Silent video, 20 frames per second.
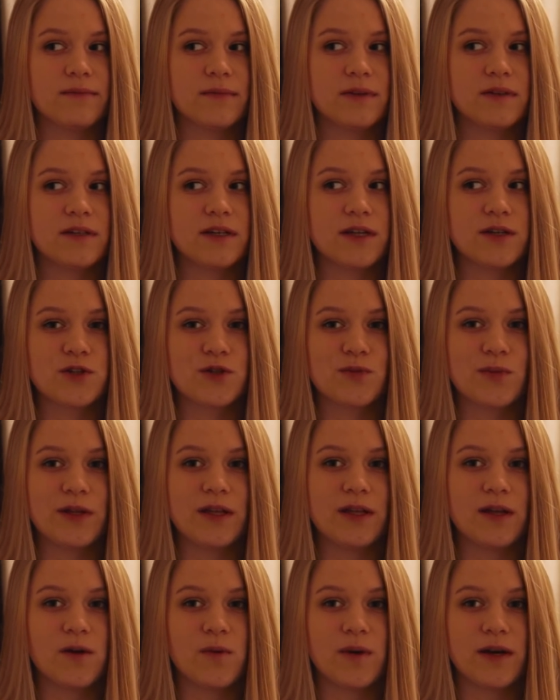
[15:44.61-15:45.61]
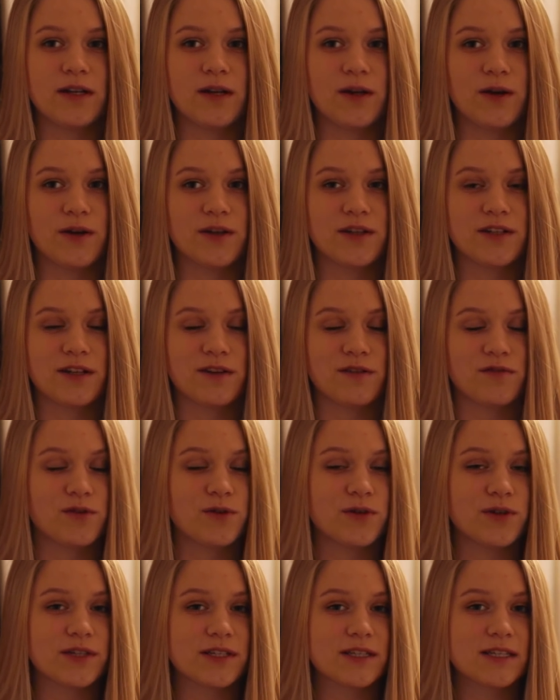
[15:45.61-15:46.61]
it touched me quite a lot, and of
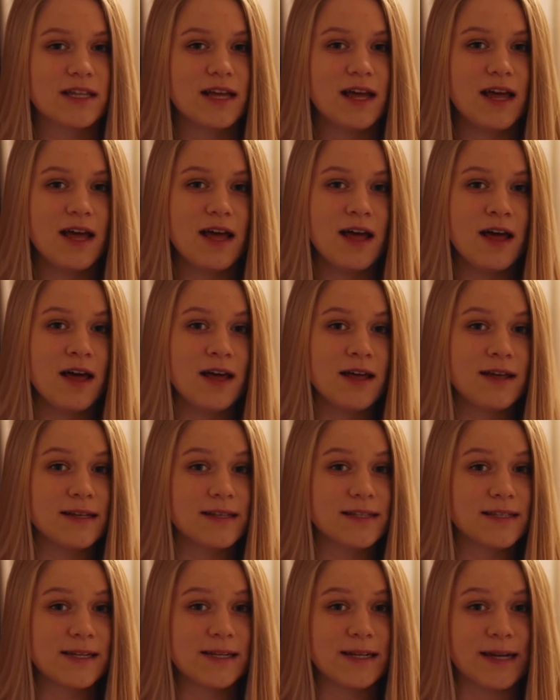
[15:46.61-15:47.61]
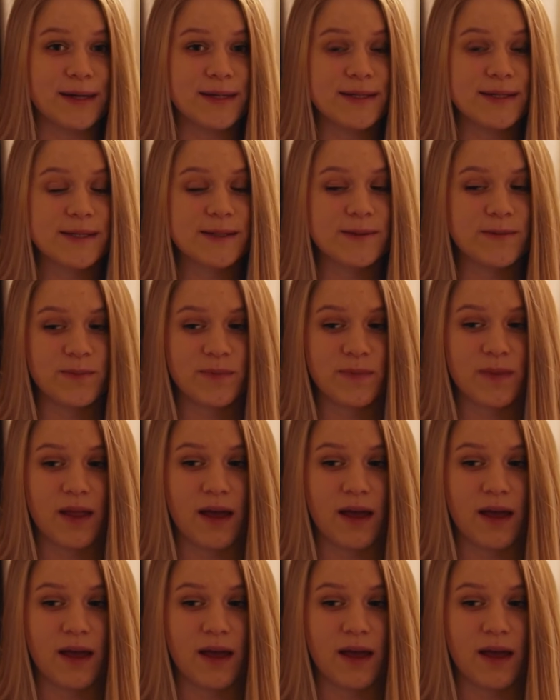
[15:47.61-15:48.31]
course still does.